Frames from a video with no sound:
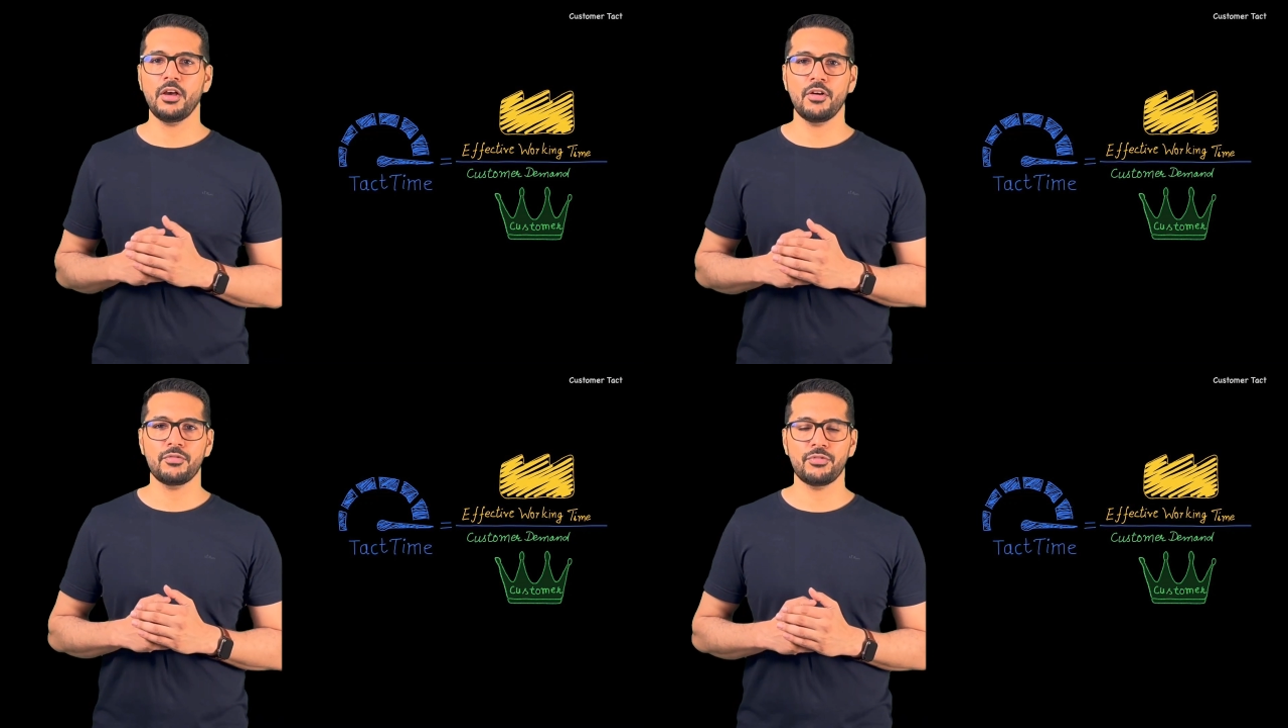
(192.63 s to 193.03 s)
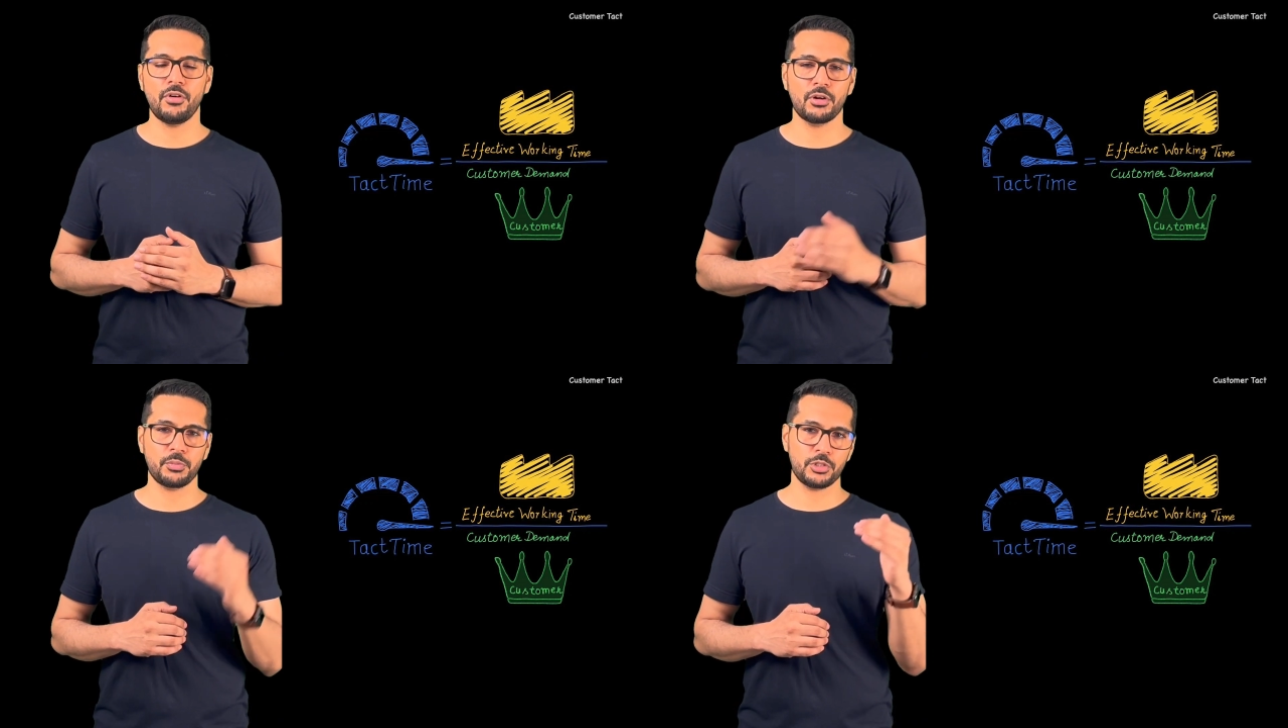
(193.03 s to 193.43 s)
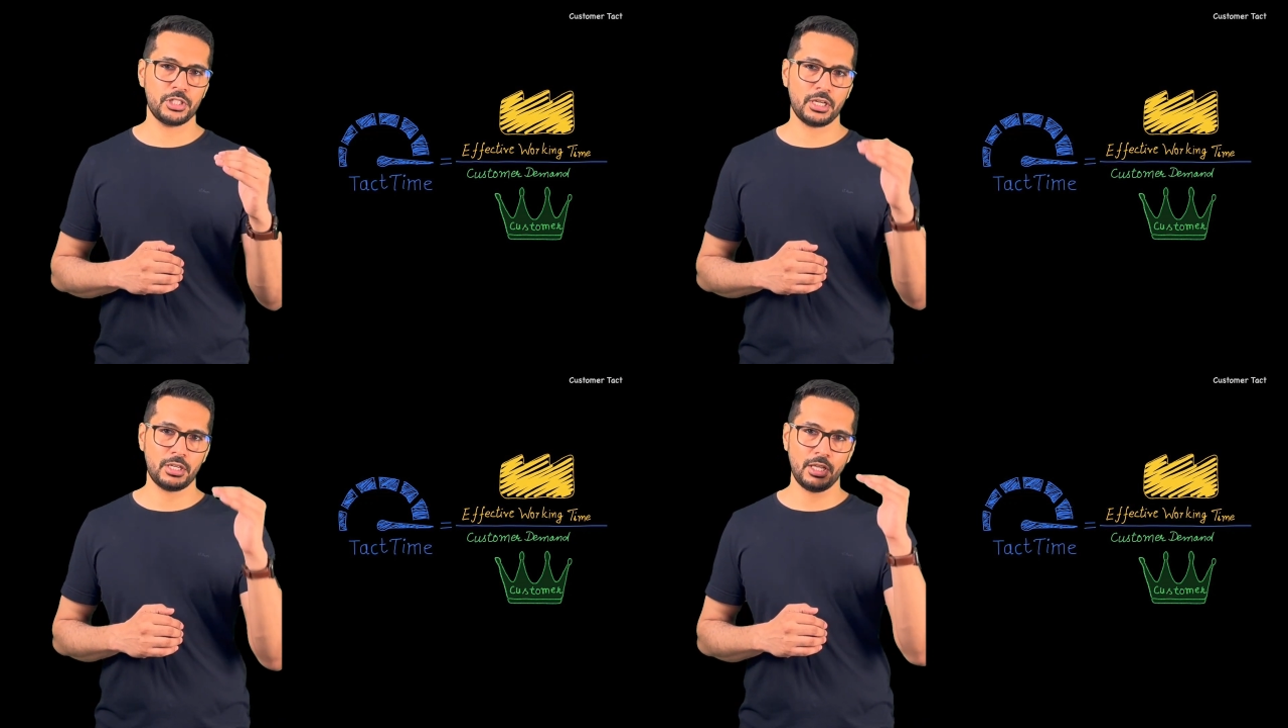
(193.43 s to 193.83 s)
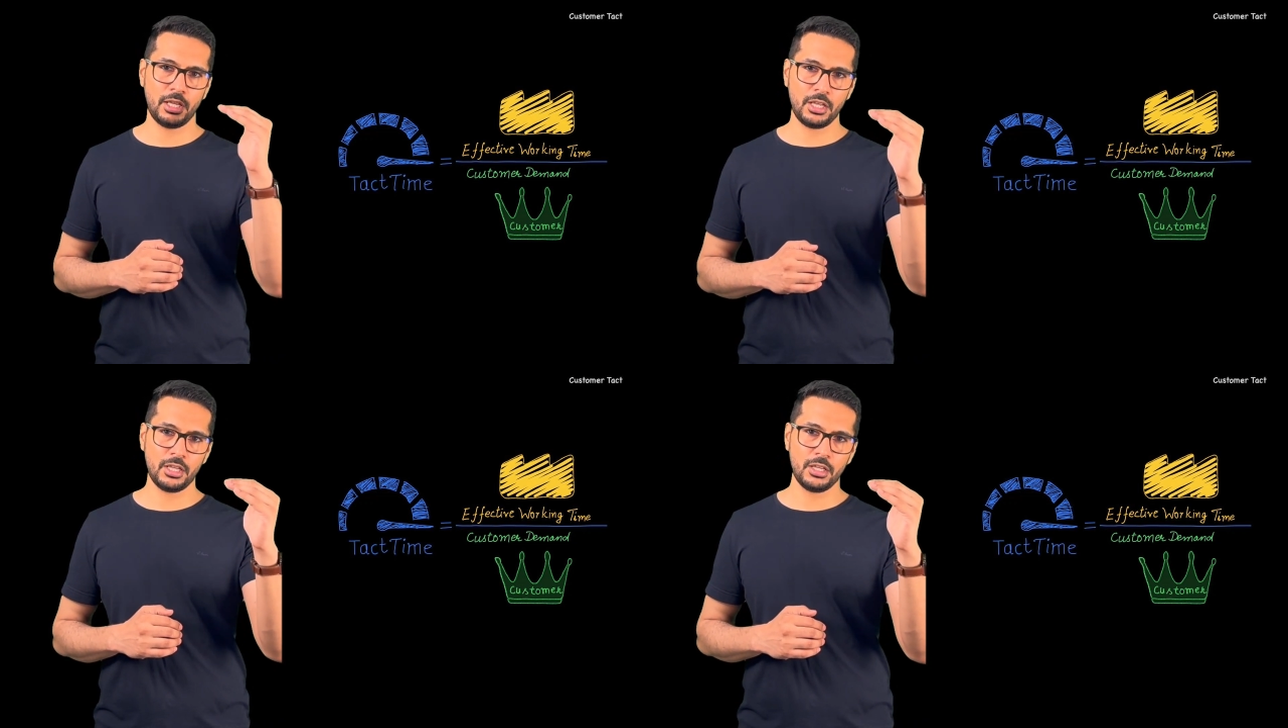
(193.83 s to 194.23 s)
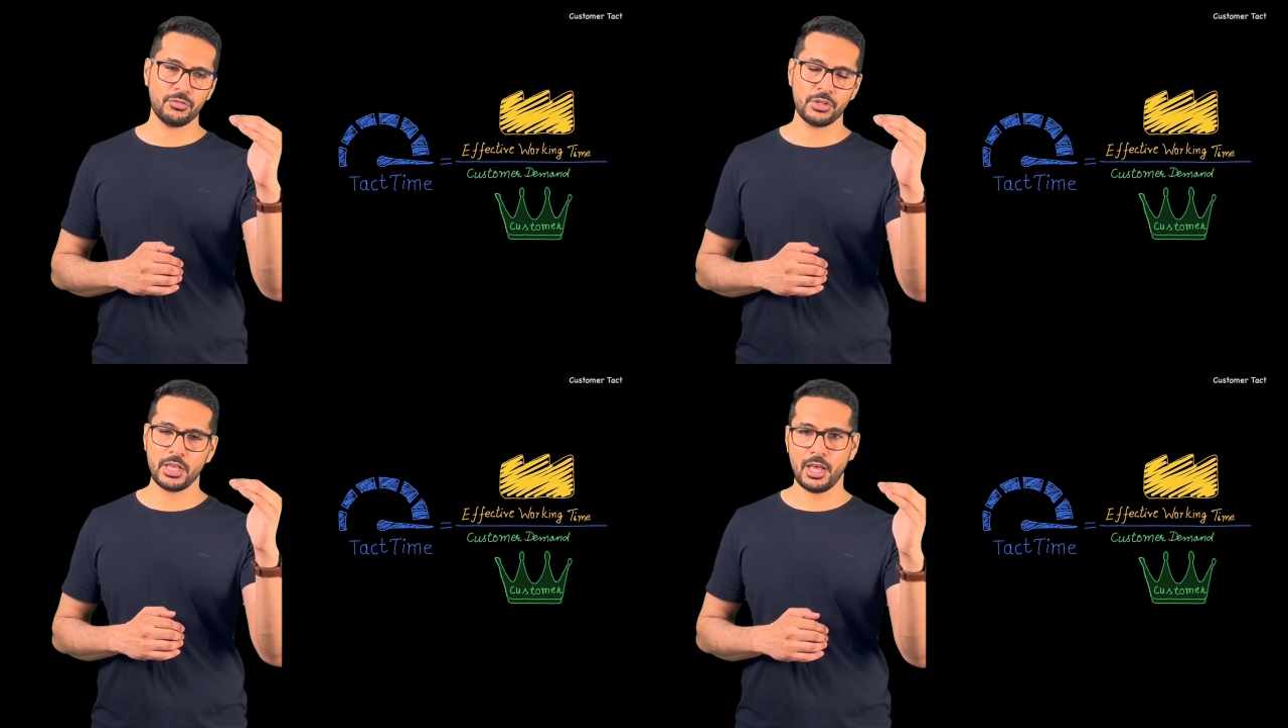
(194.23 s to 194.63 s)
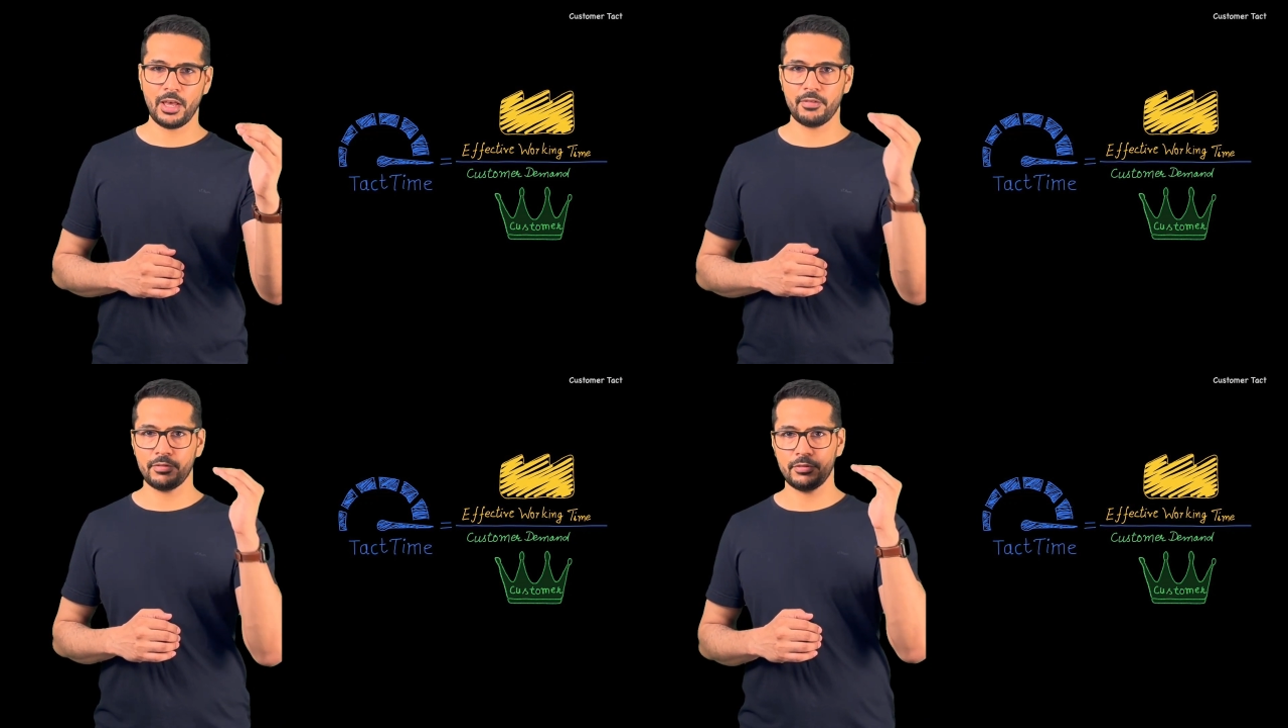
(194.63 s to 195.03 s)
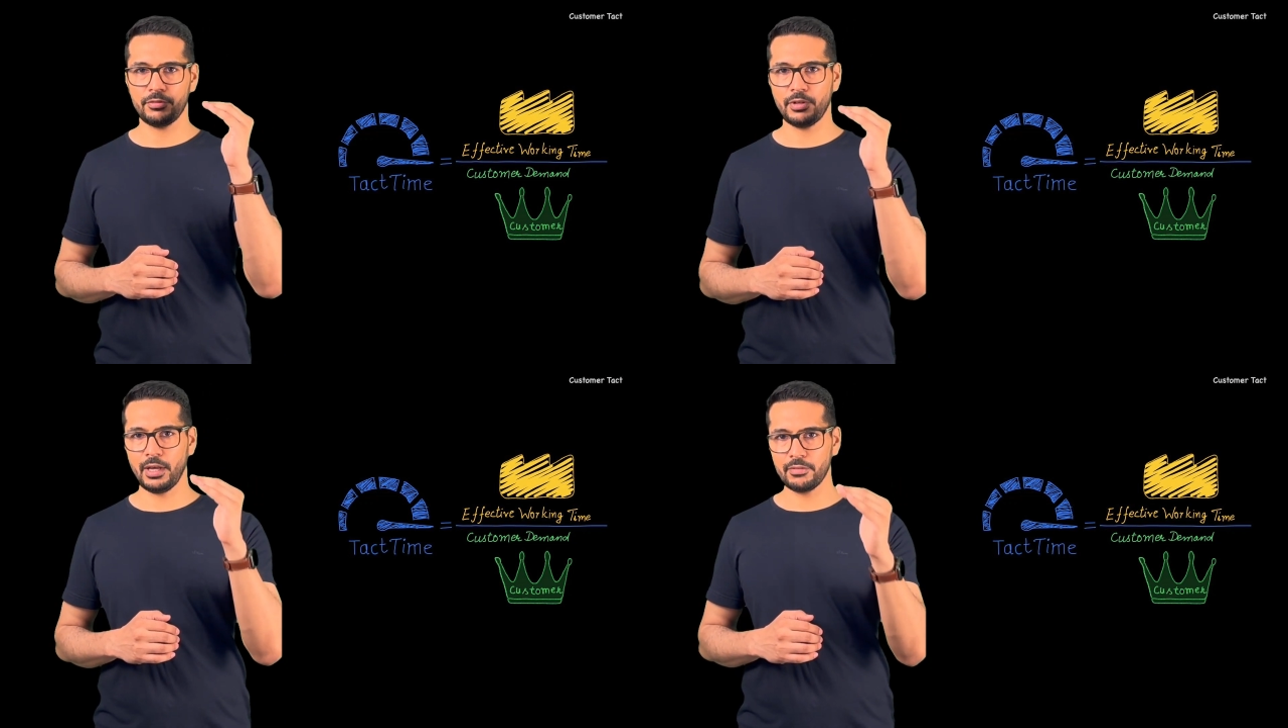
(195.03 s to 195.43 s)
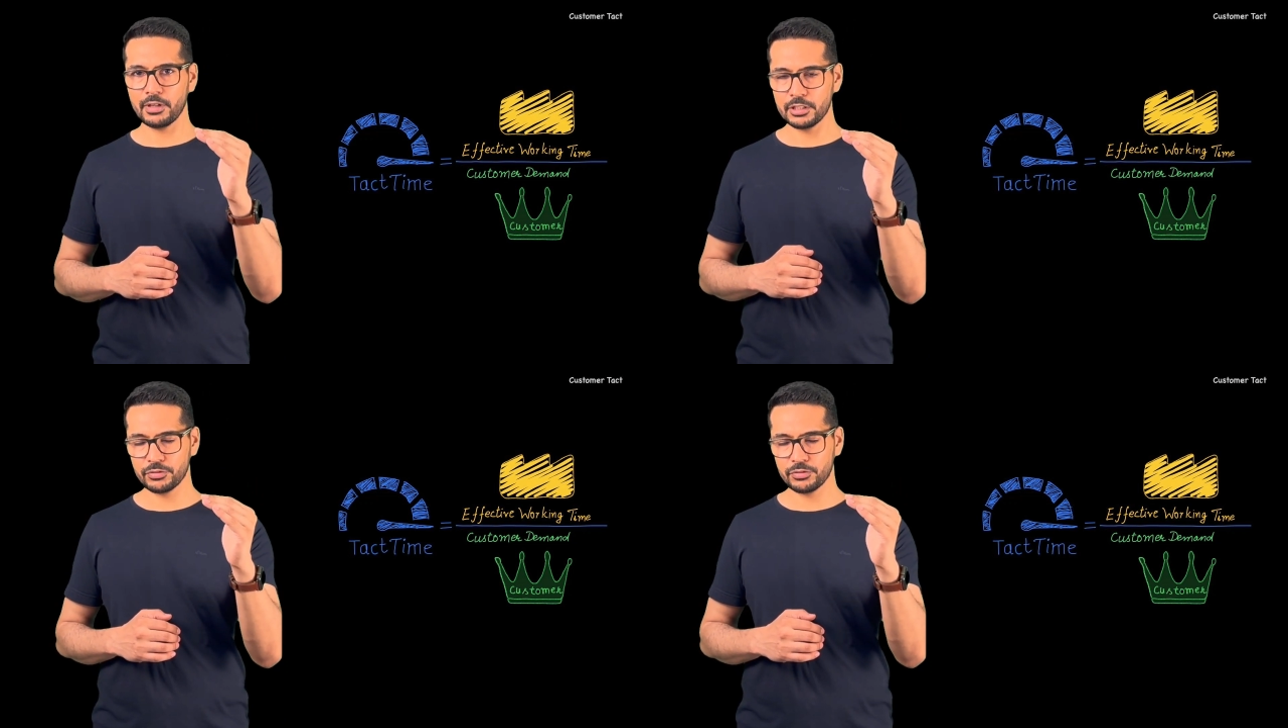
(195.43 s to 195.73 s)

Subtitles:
For project A, we have 5 days.